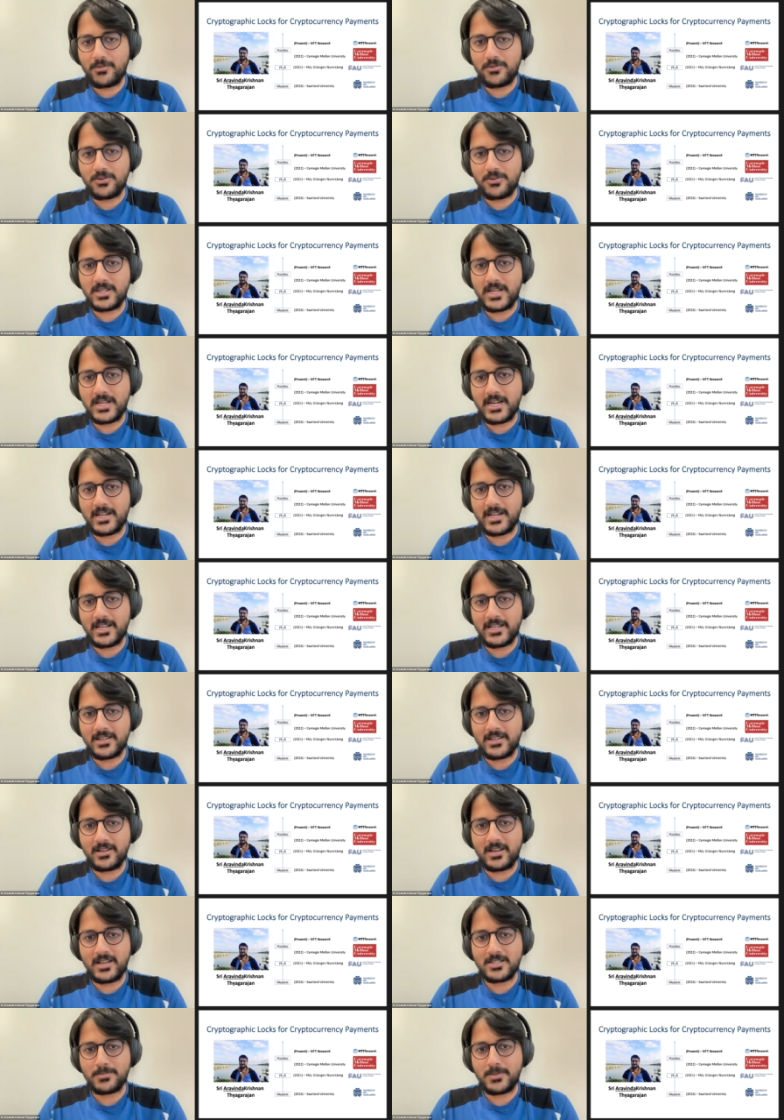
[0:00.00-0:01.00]
Before that,
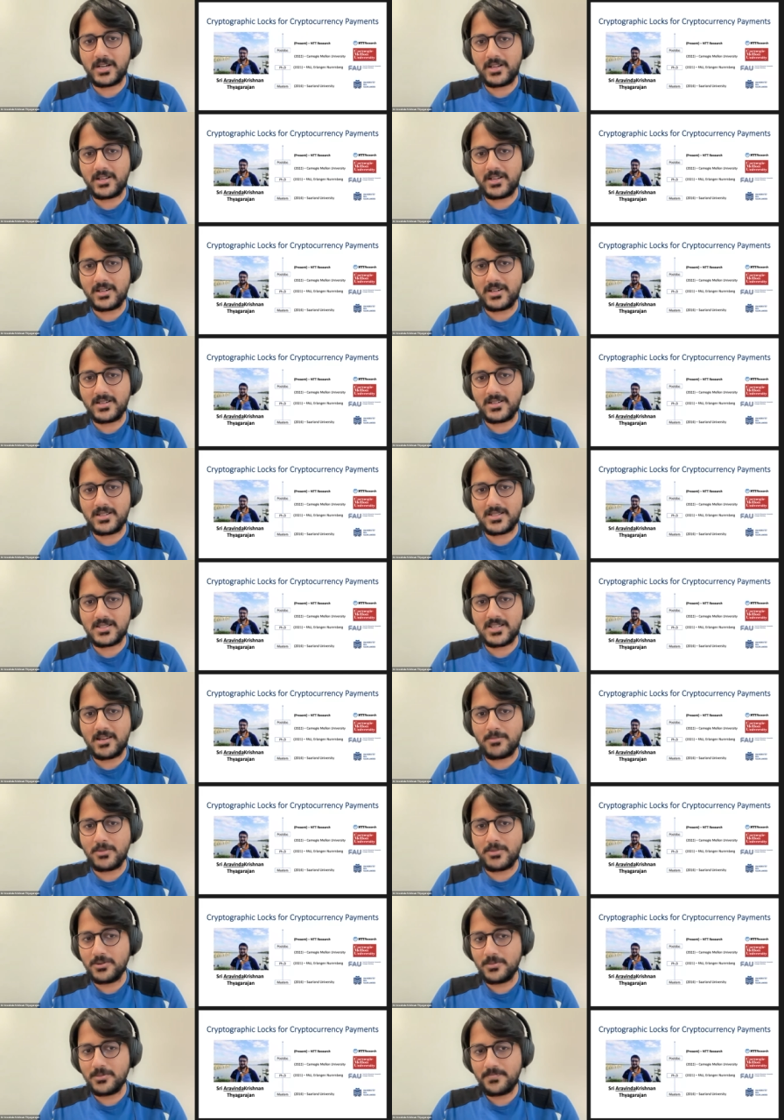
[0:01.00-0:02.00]
I, I spent a year at
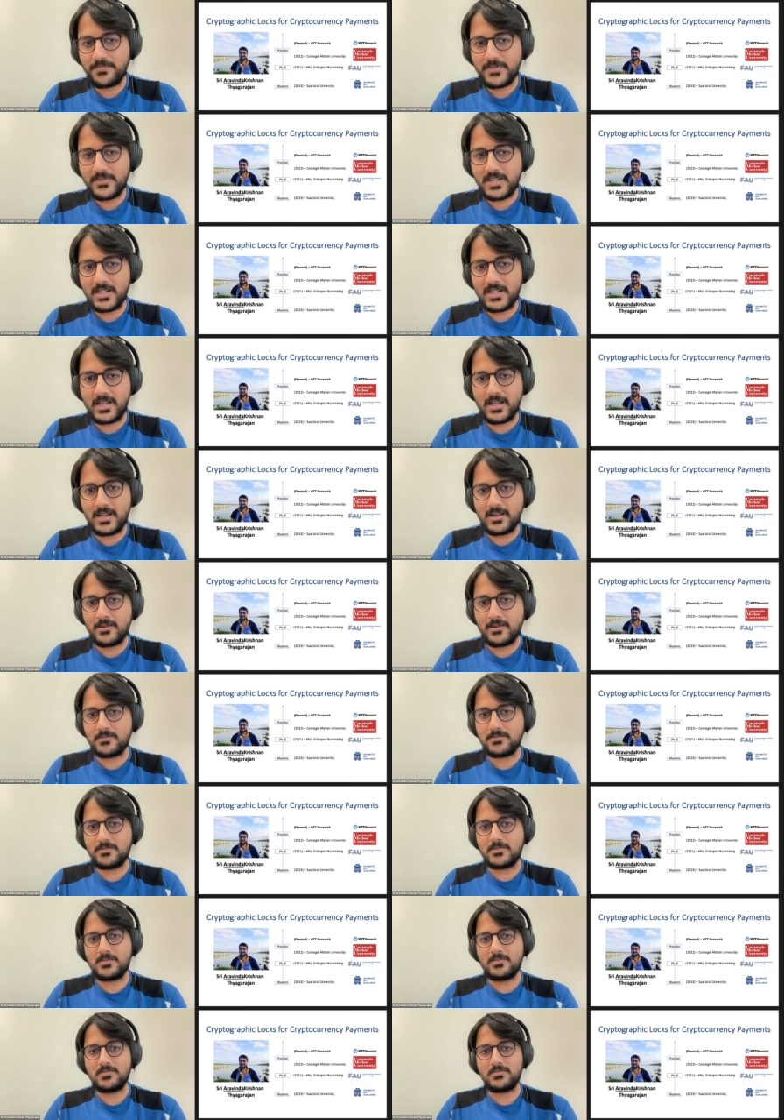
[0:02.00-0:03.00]
CMU and uh,
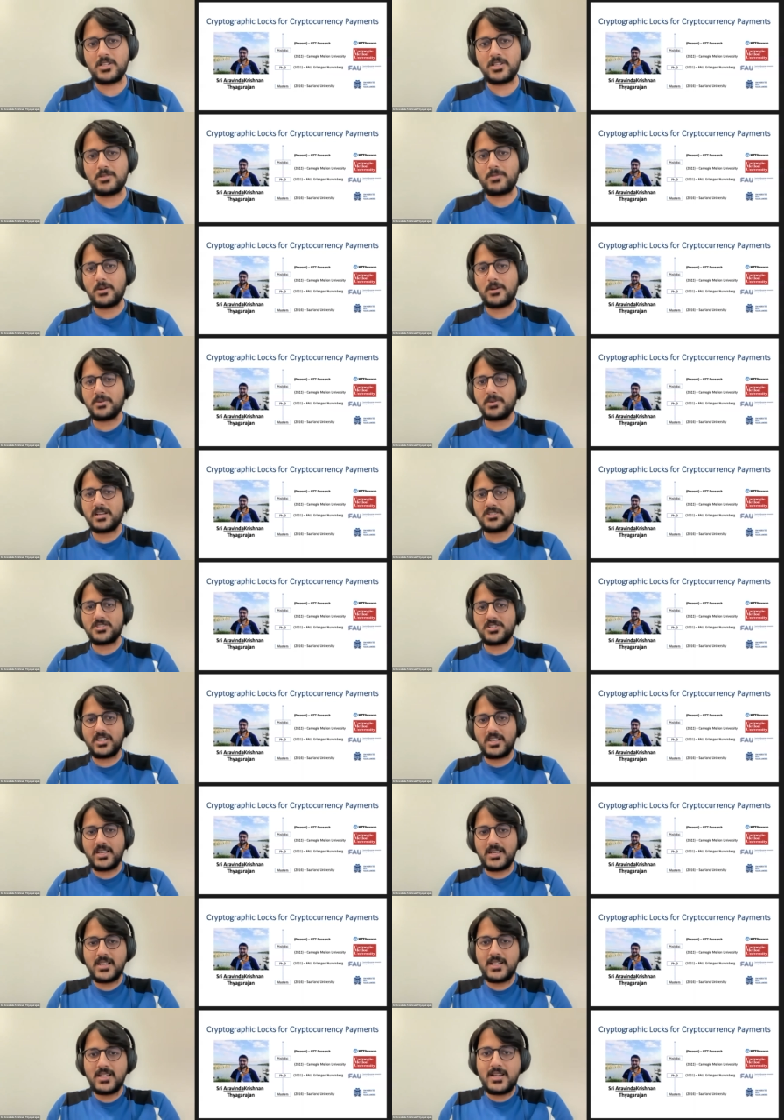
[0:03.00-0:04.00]
did my
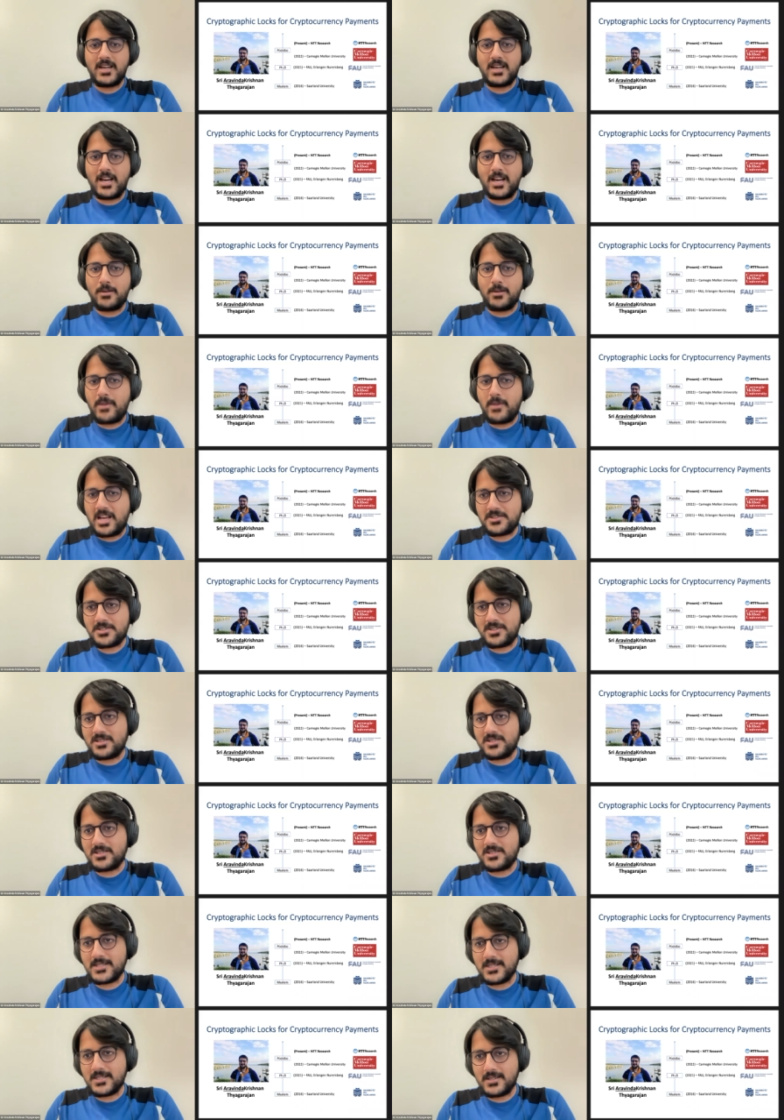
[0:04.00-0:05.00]
PhD and
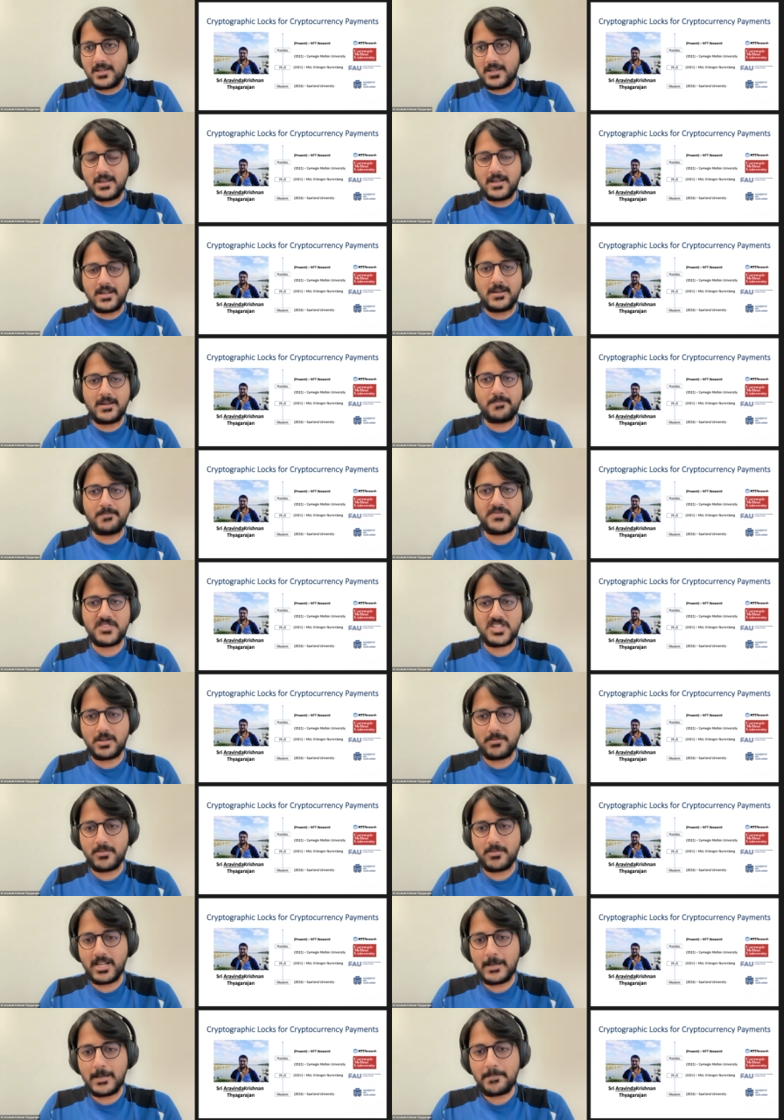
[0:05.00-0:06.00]
masters in uh,
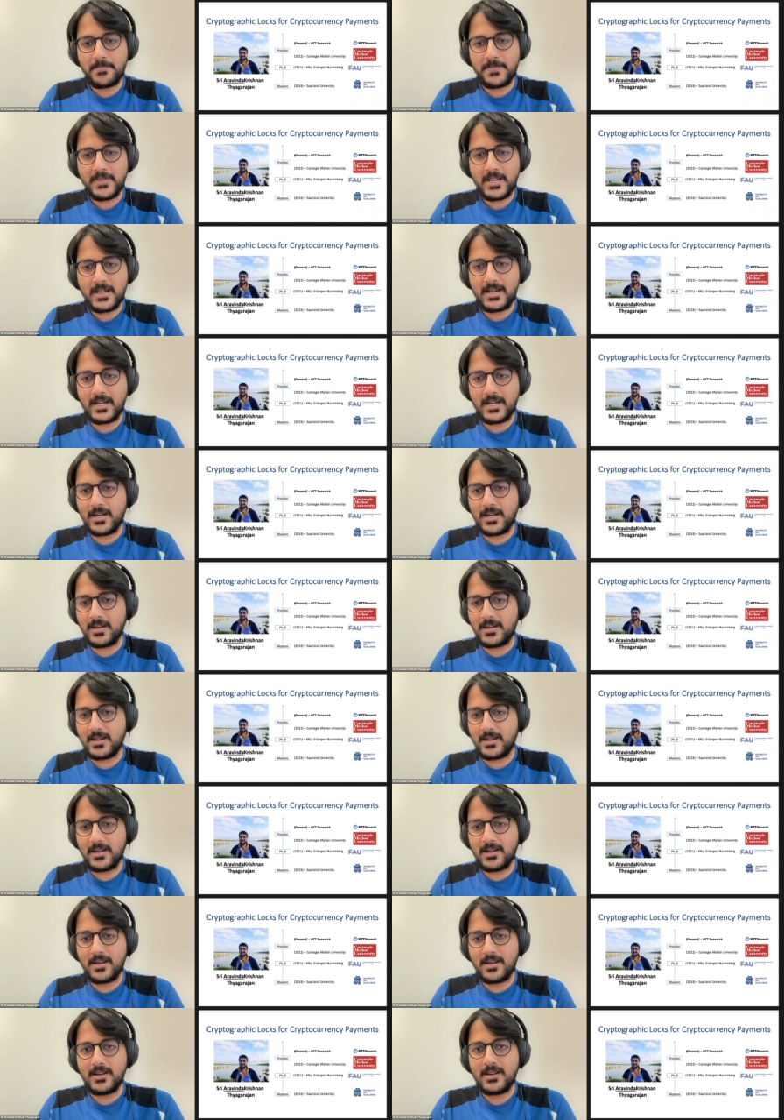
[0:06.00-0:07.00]
Germany. And
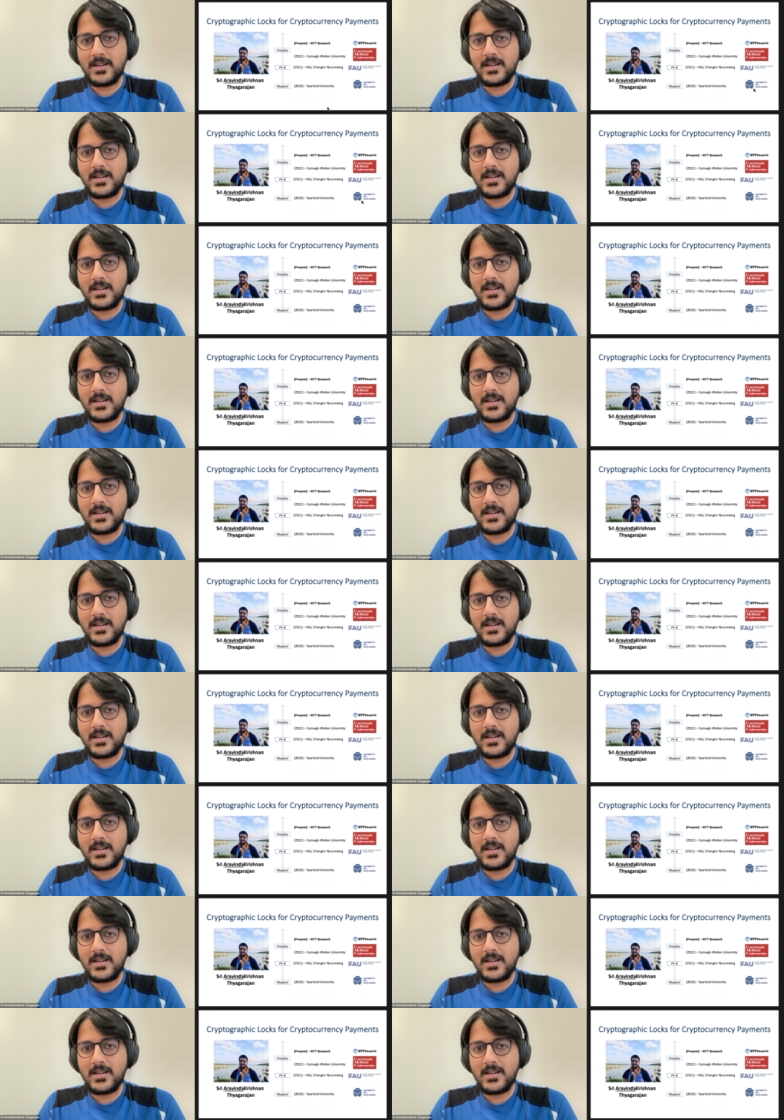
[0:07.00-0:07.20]
uh,